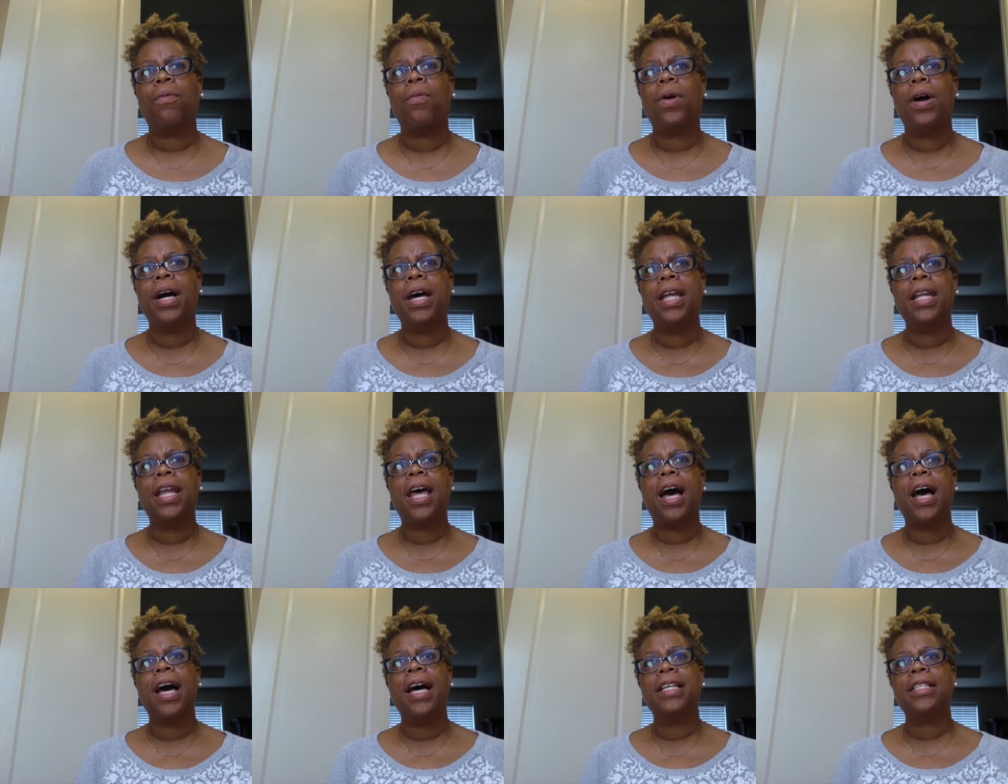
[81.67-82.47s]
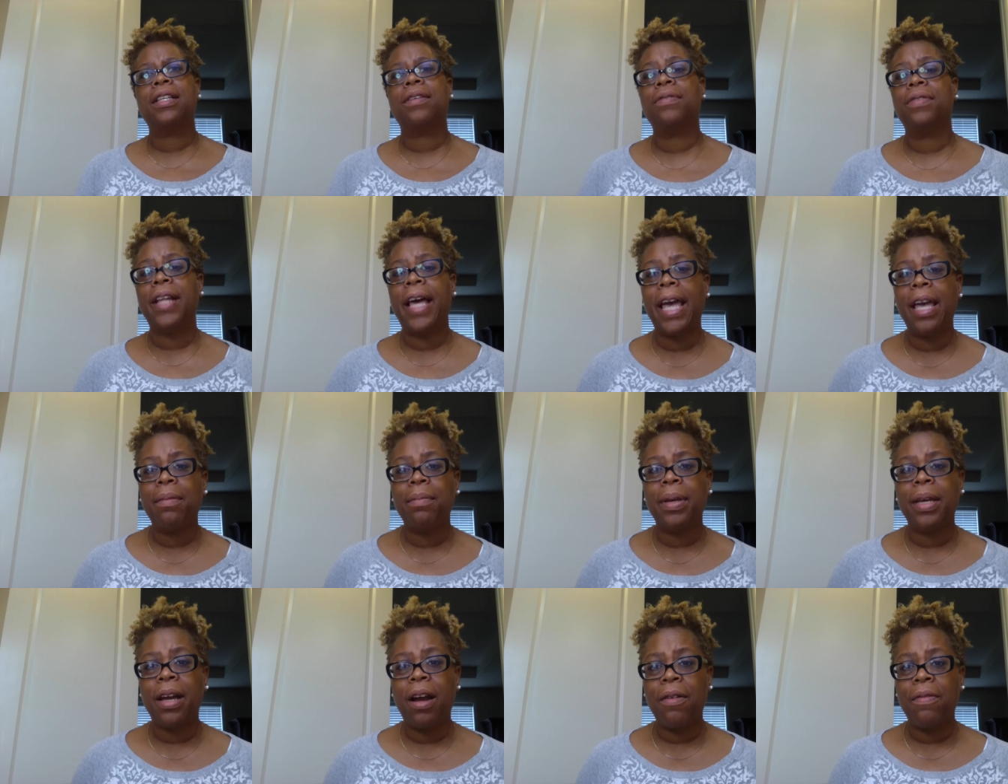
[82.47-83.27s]
One, as of late,
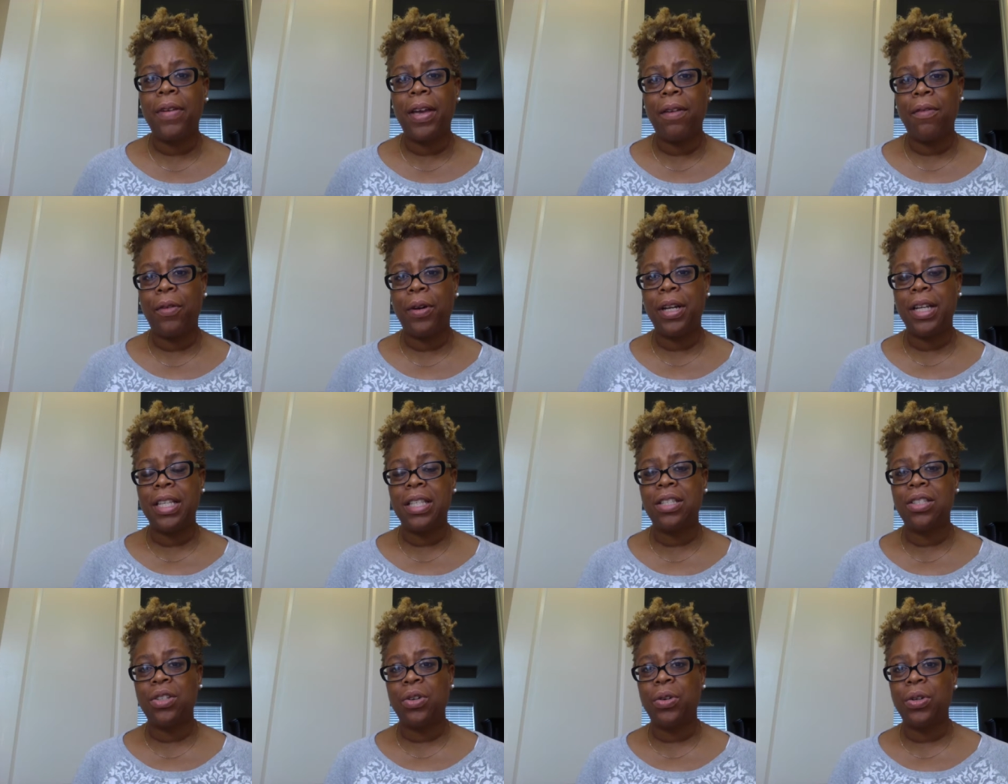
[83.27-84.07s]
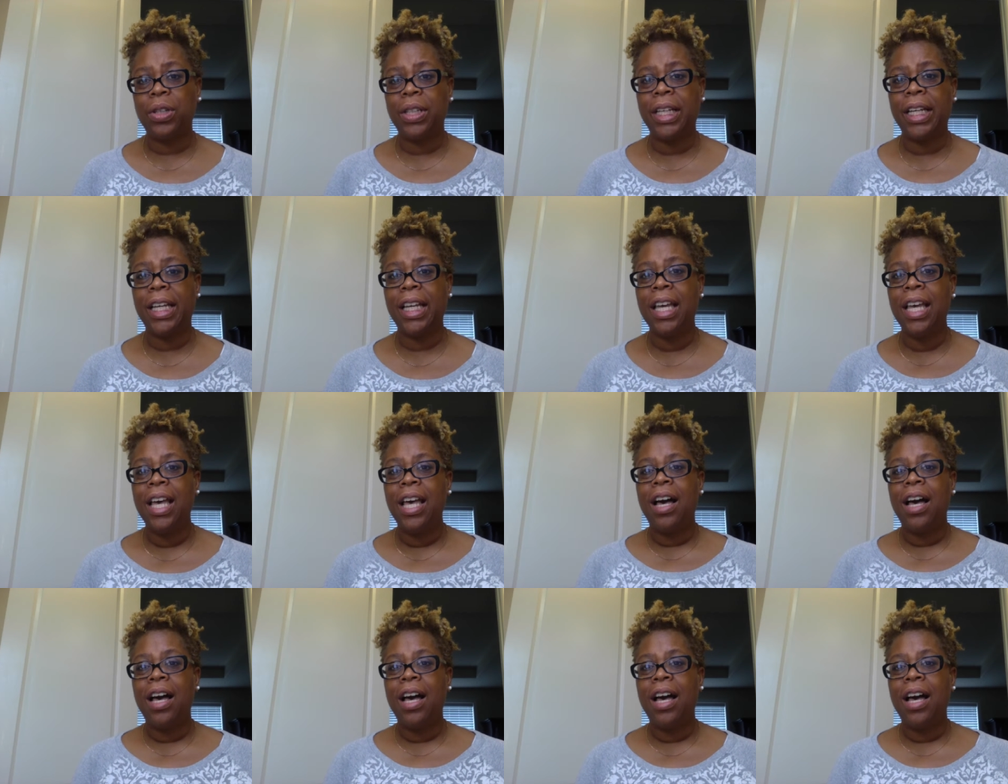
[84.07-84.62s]
being our favorite is Sterling.